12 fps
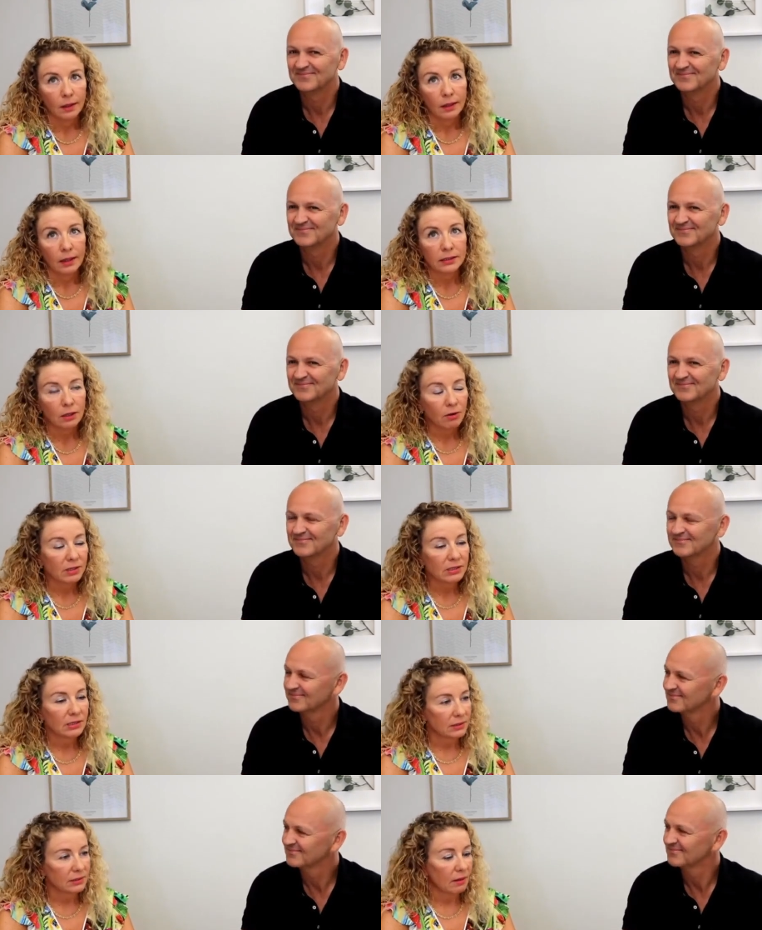Speaker 1: as long as
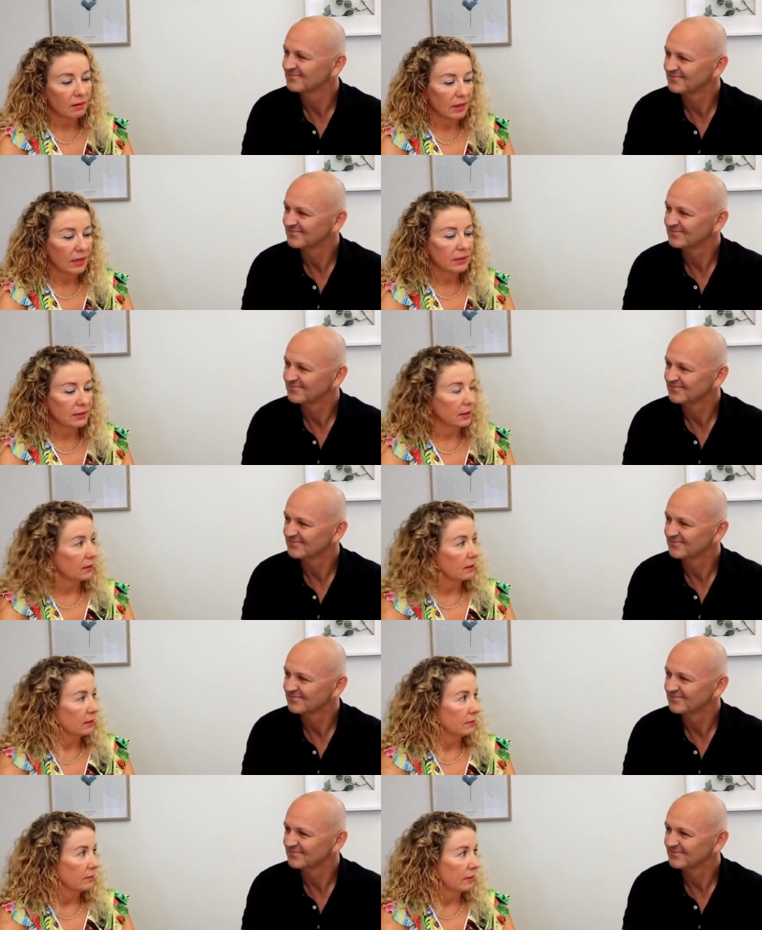it's authentic,
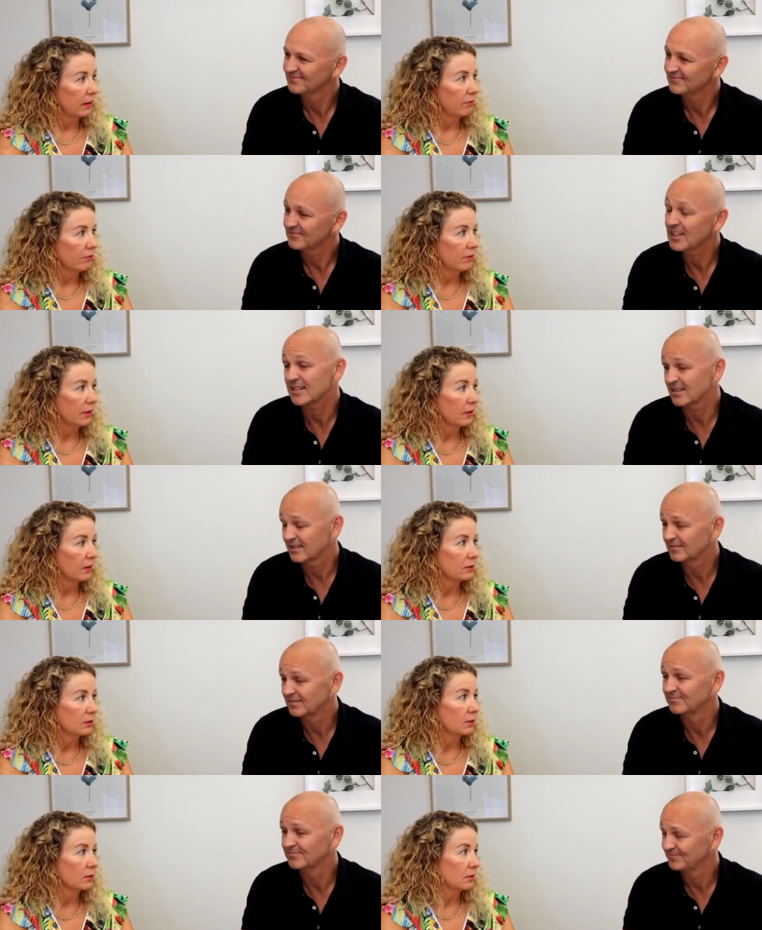I think yes.
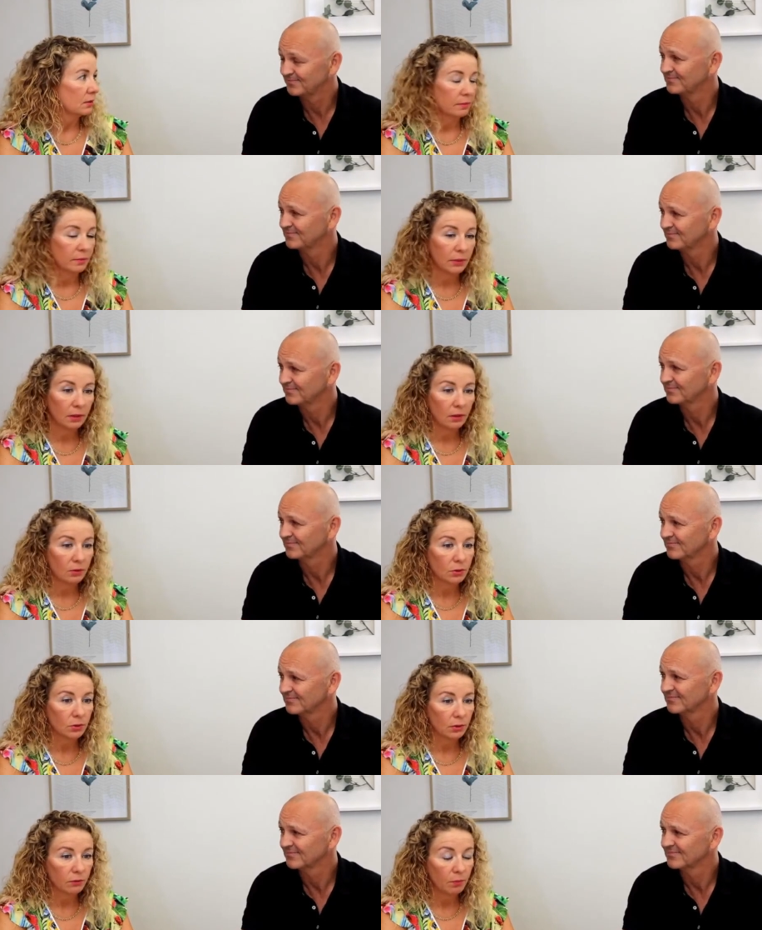it's good. You know,
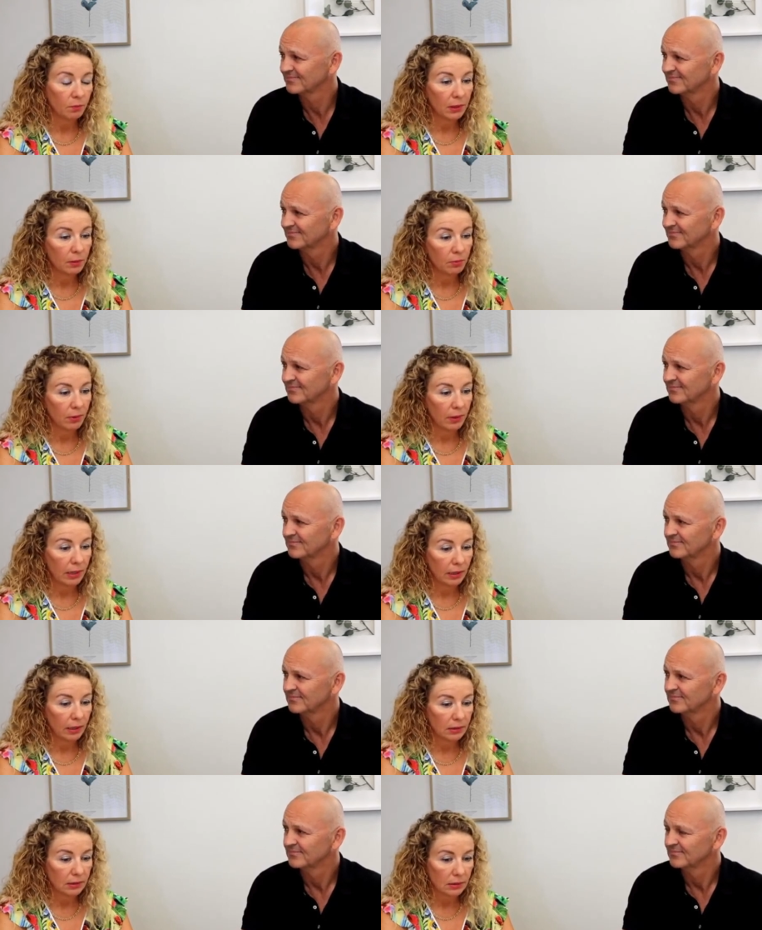so if big
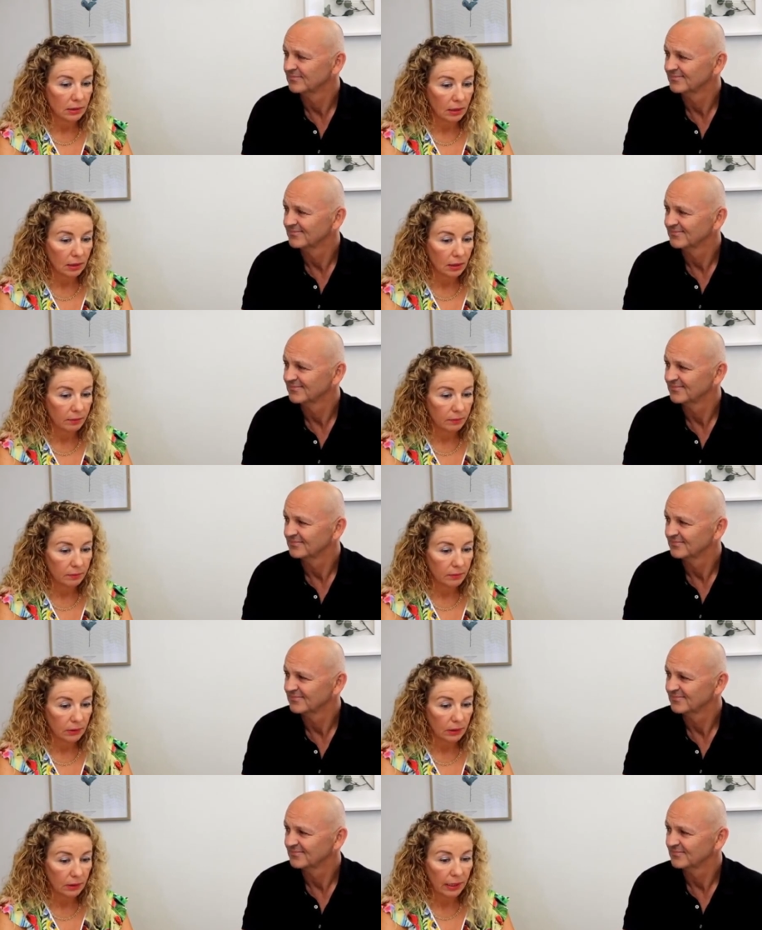brands um,
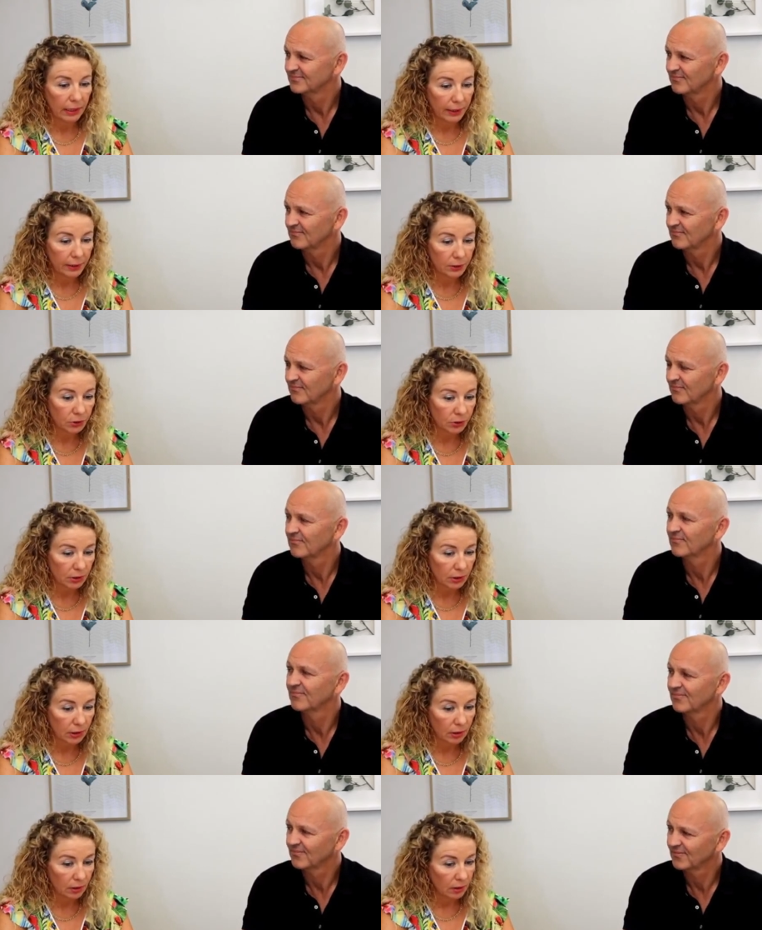engage
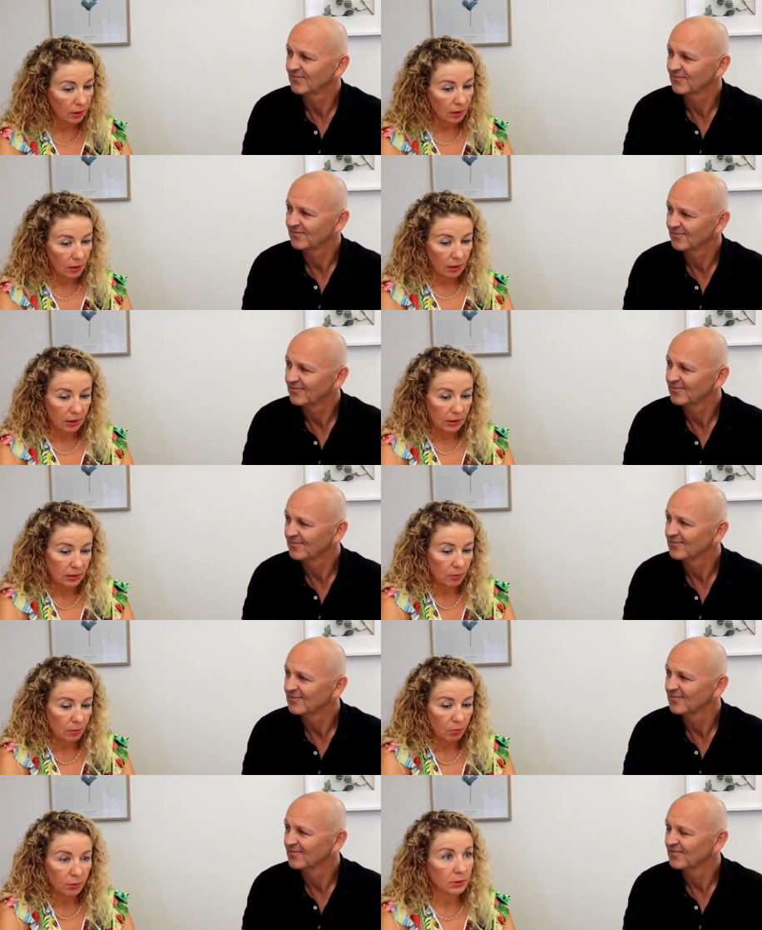uh, in
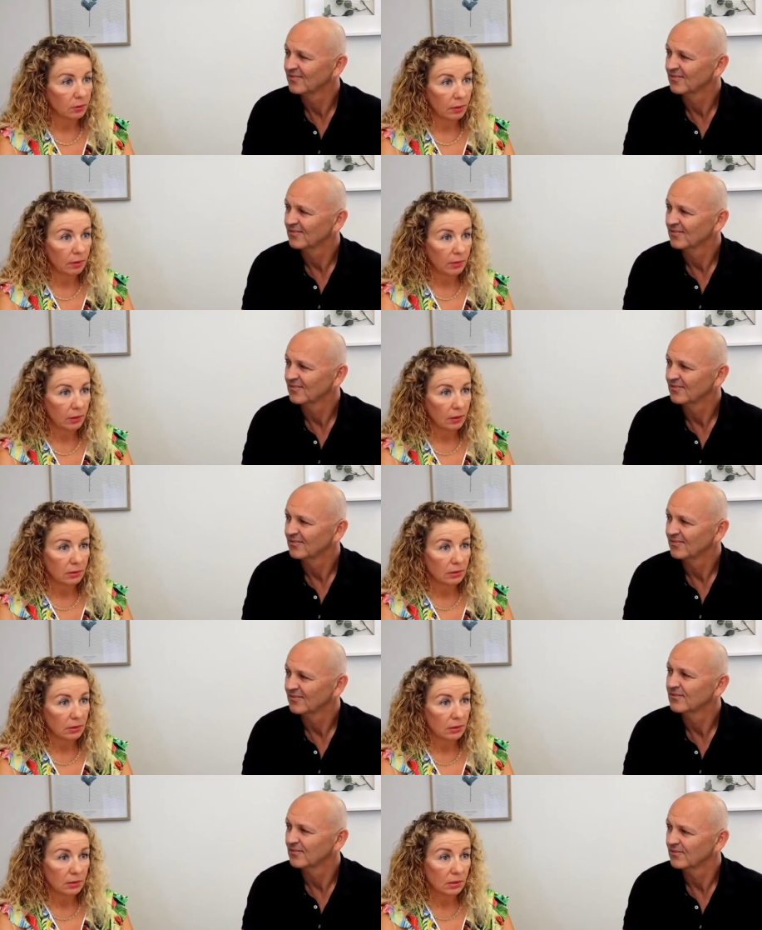supporting women, that
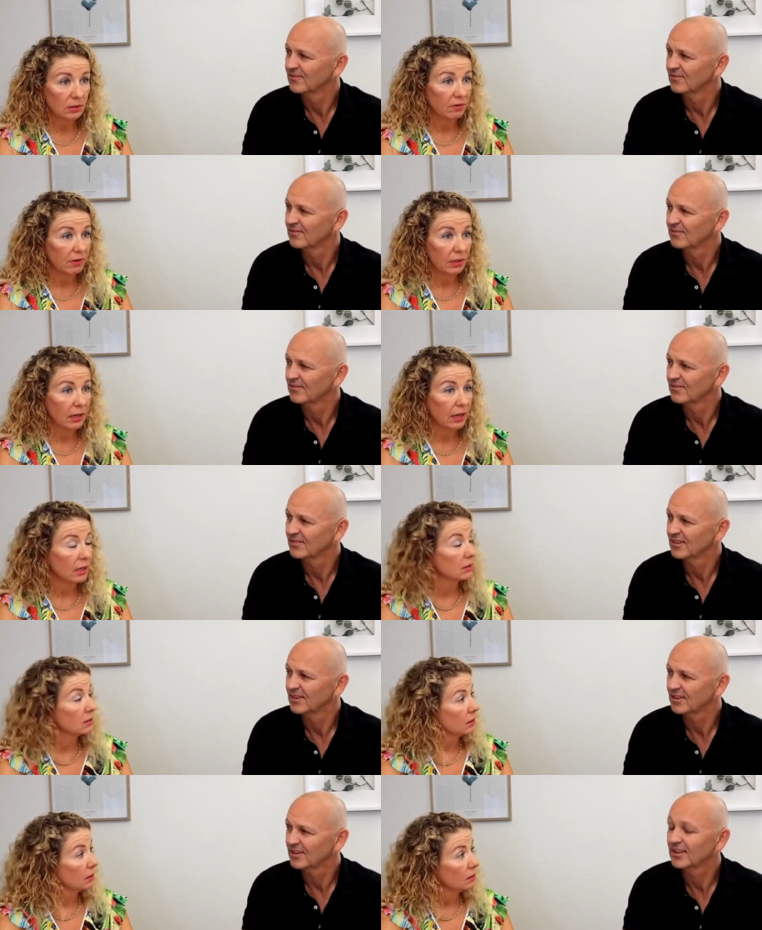it's it's
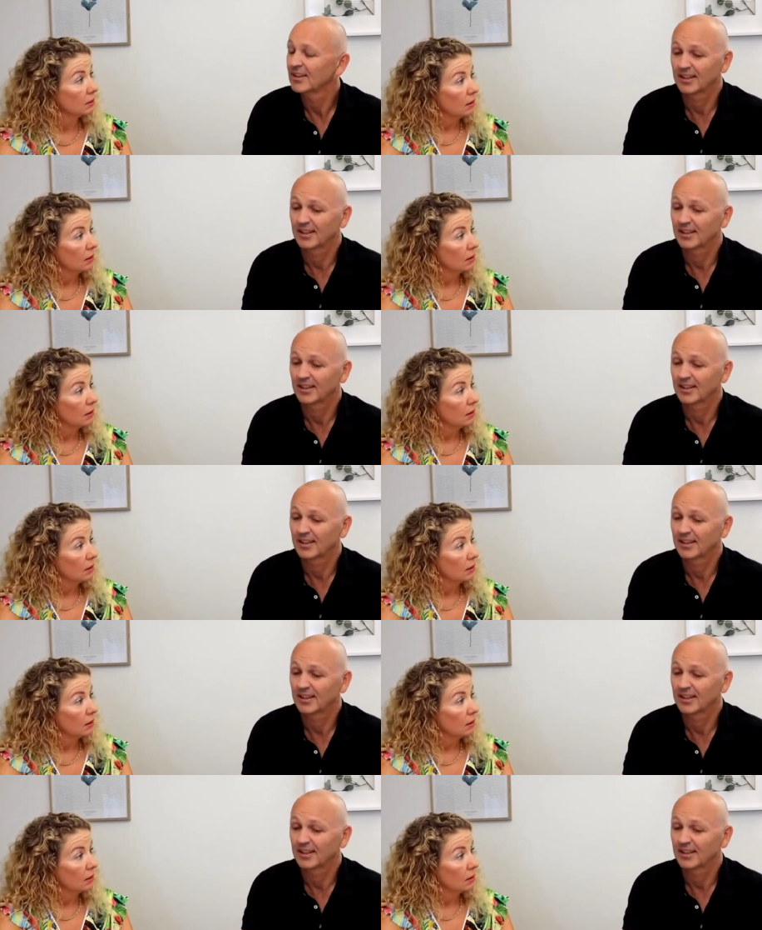fantastic.